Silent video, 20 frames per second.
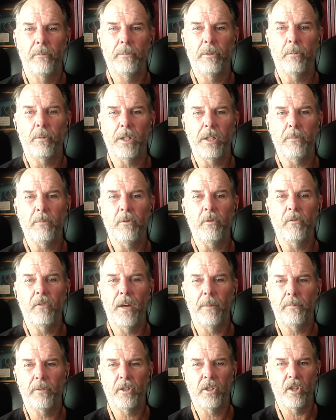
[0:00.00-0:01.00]
but when you move
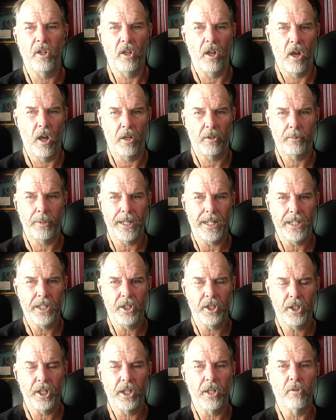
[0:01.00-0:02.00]
up to the long
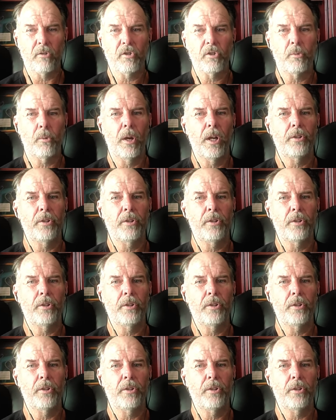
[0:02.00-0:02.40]
range, it goes to